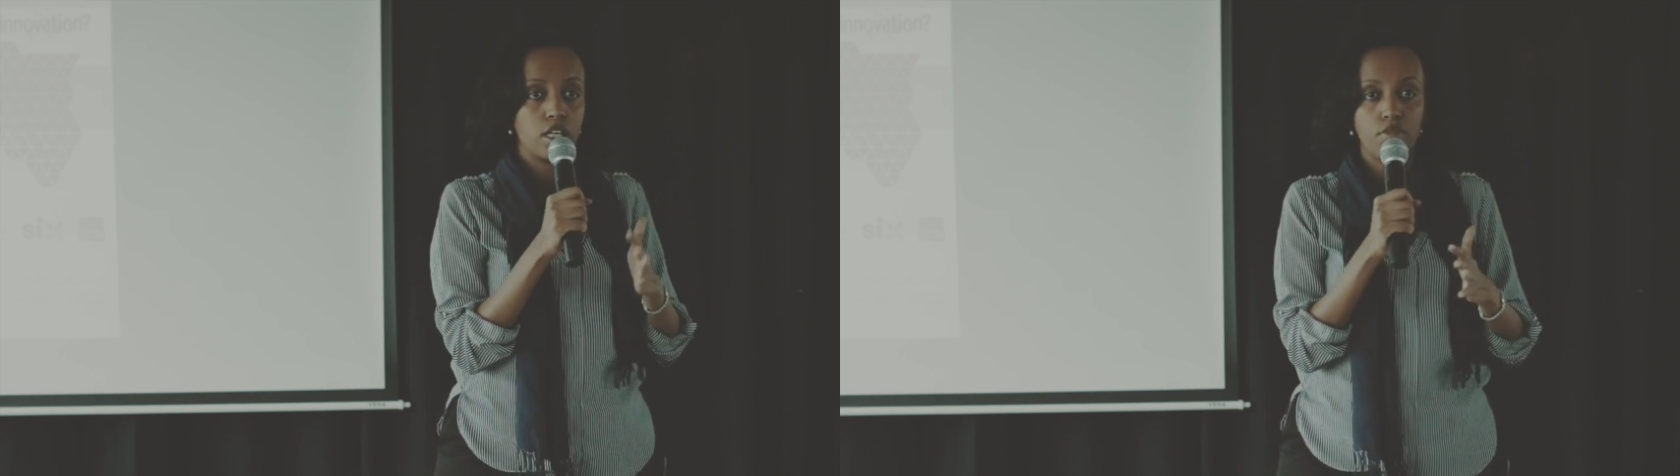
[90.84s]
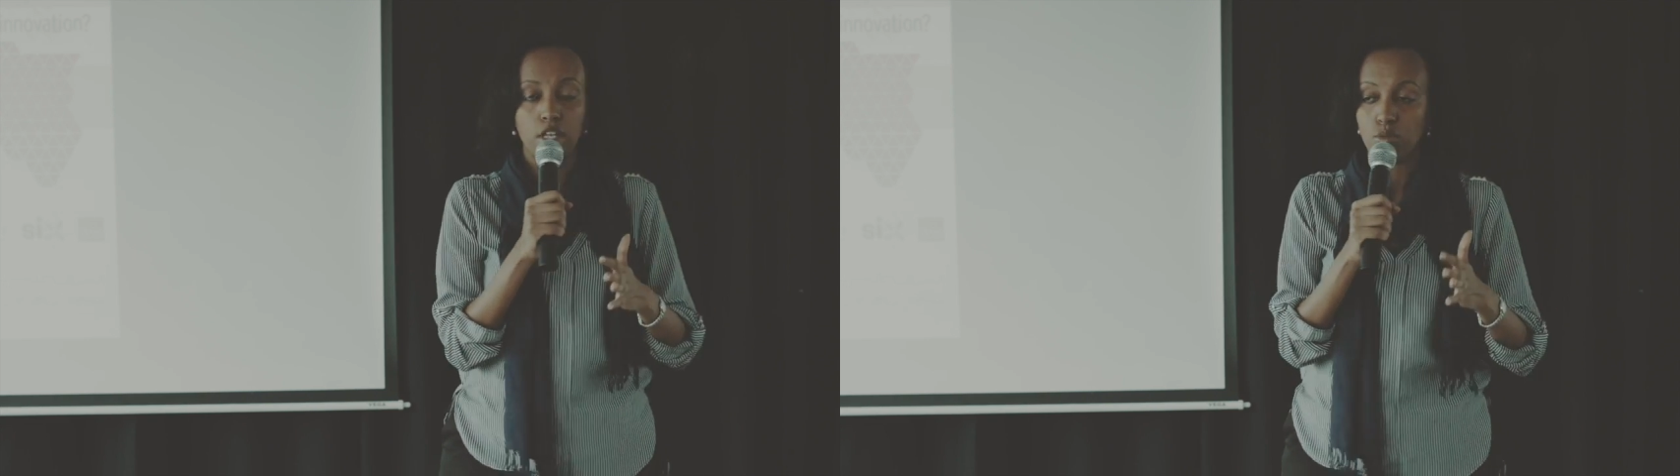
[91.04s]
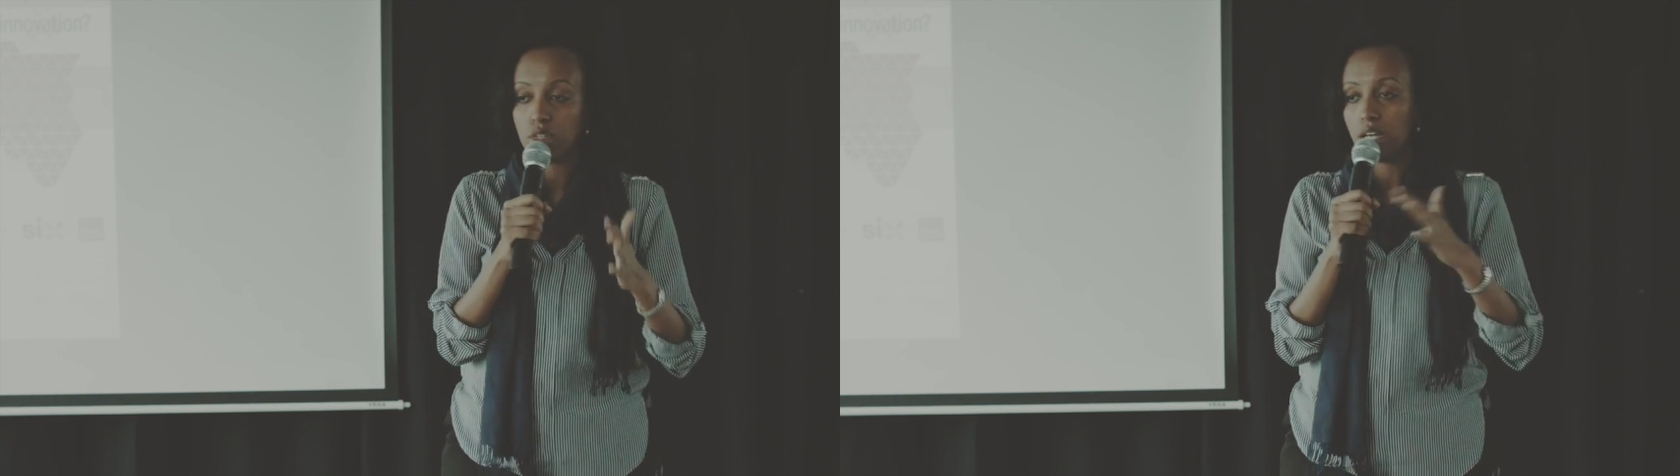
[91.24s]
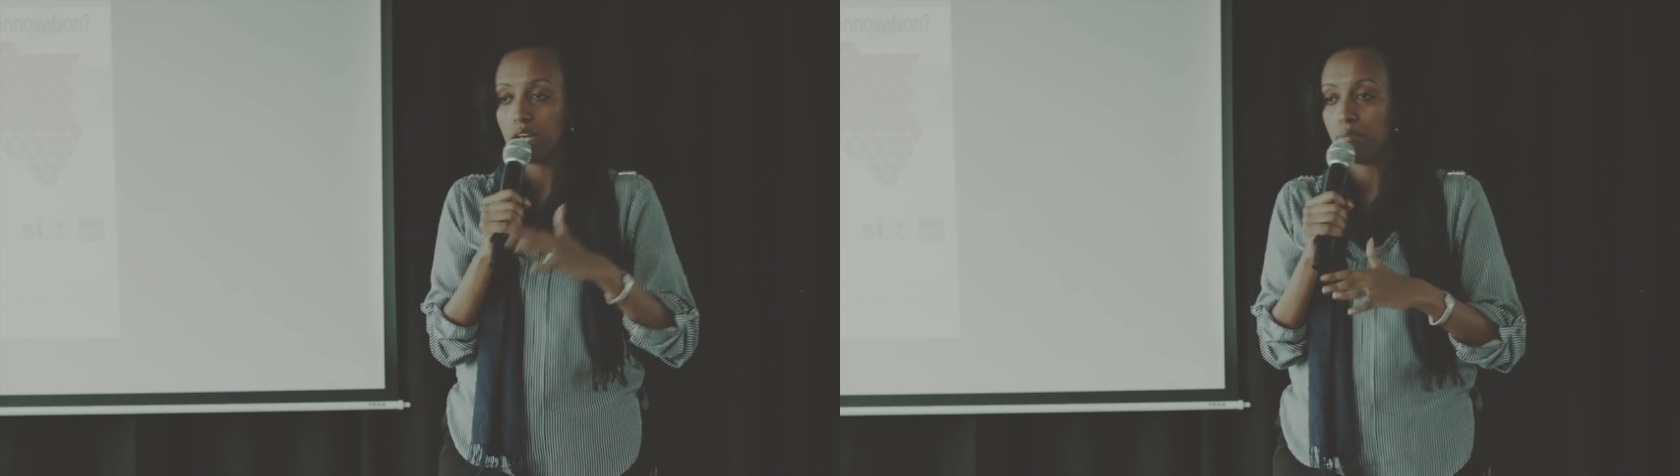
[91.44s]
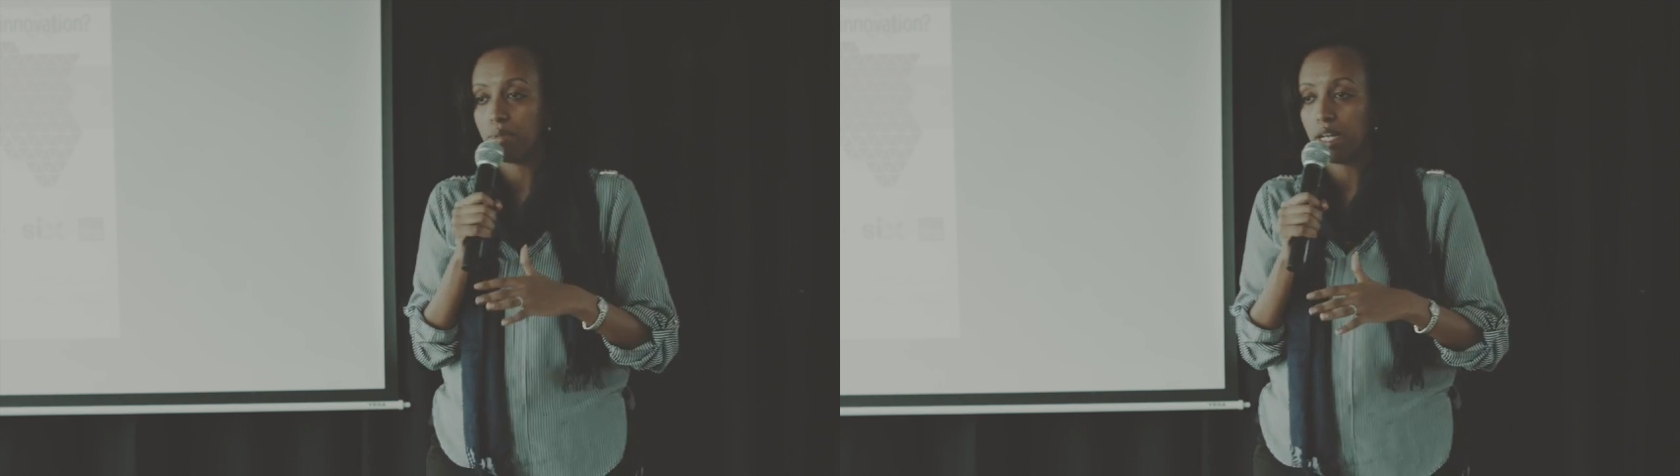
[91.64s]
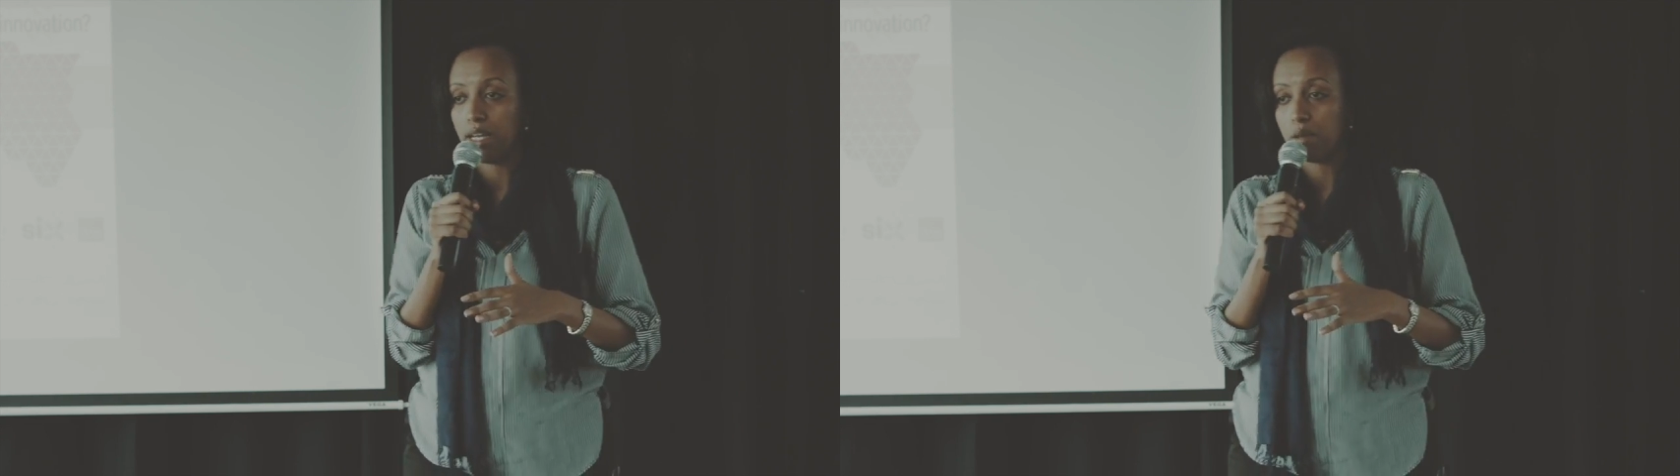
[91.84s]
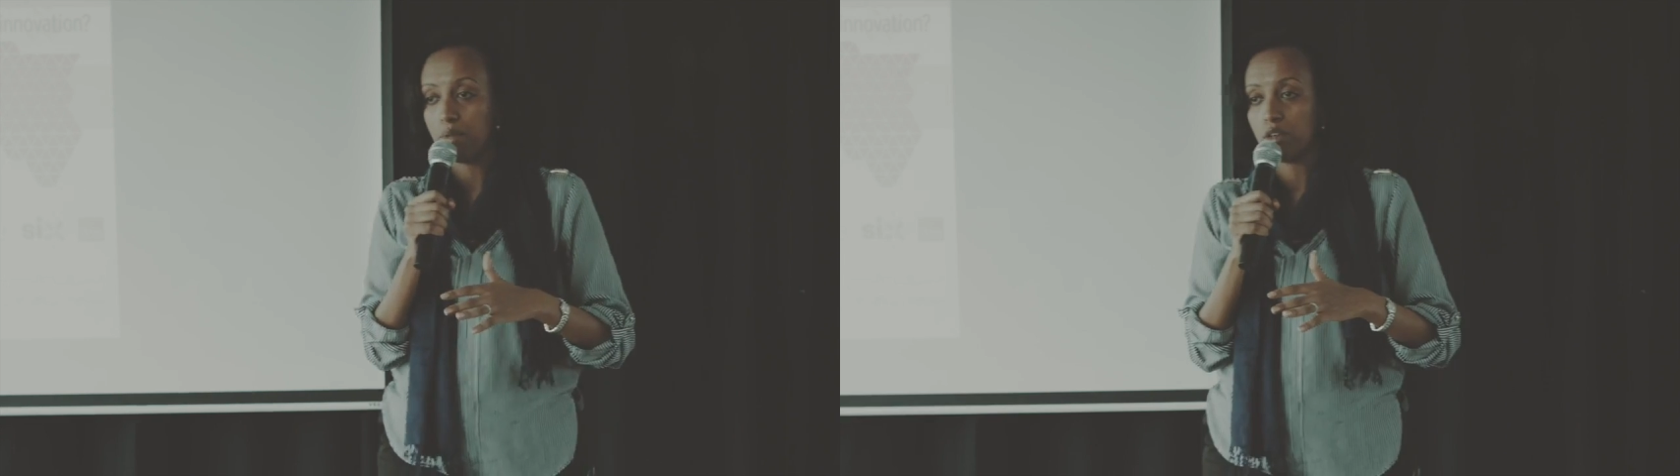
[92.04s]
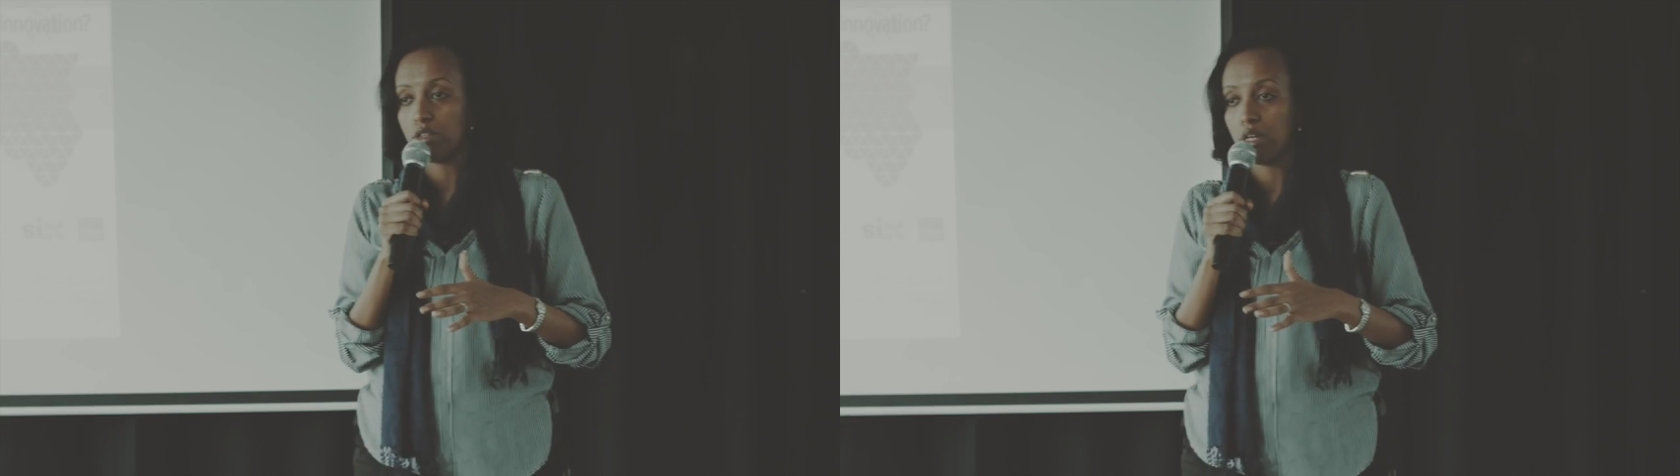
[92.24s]
innovate within a company like
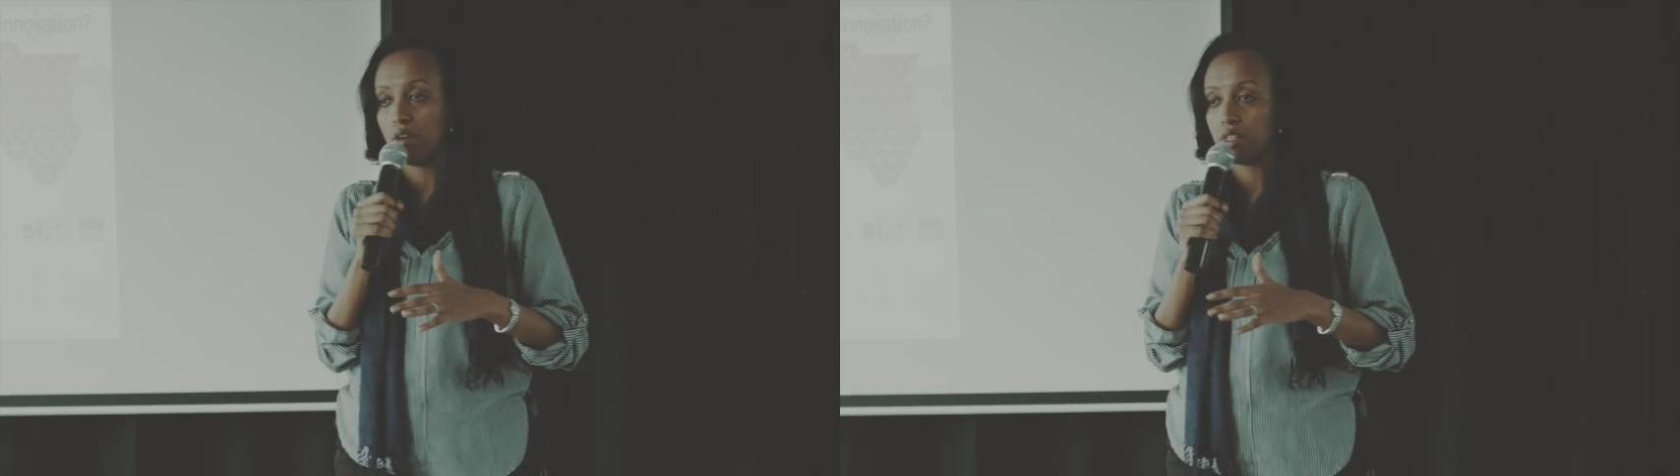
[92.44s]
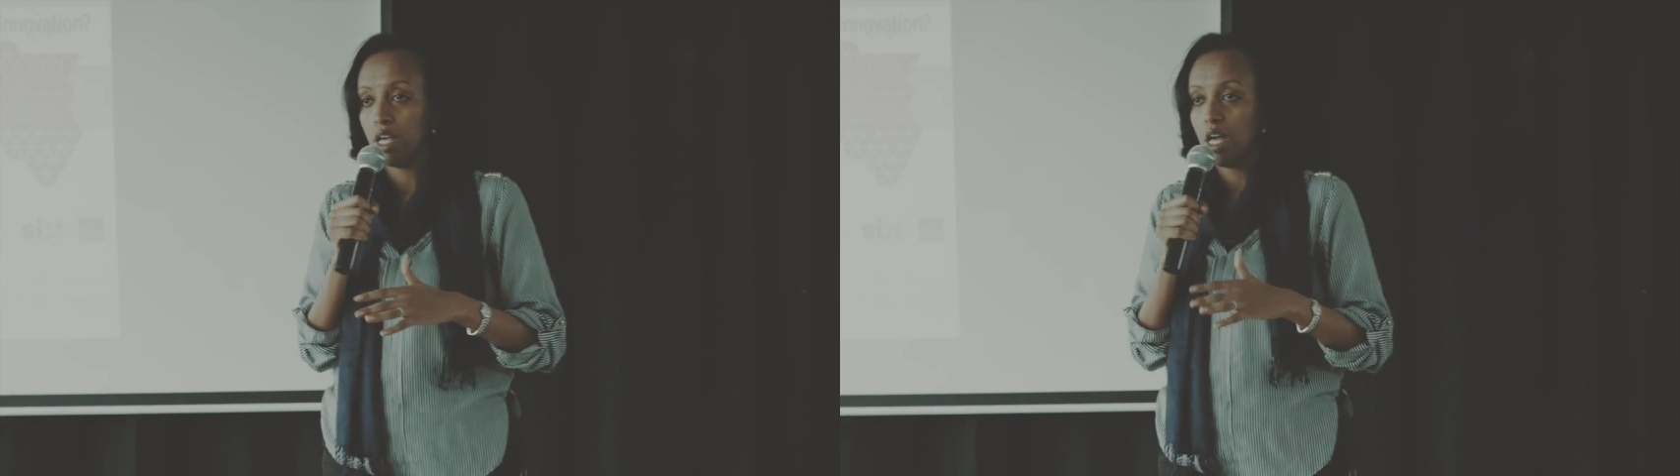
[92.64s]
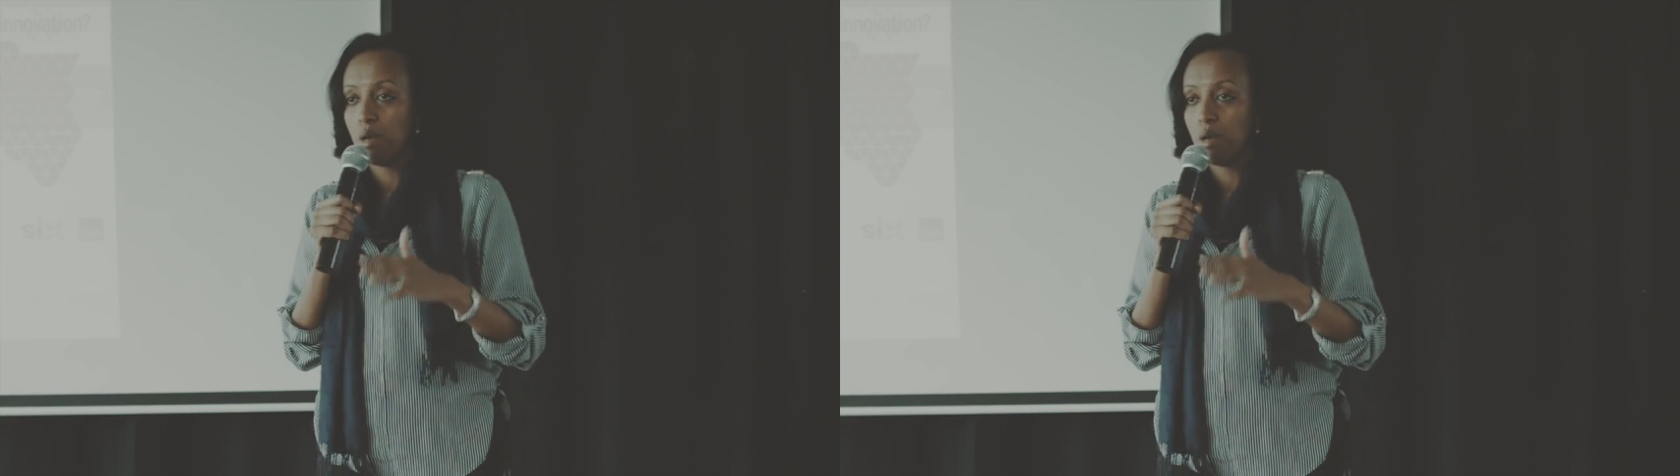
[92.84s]
Microsoft?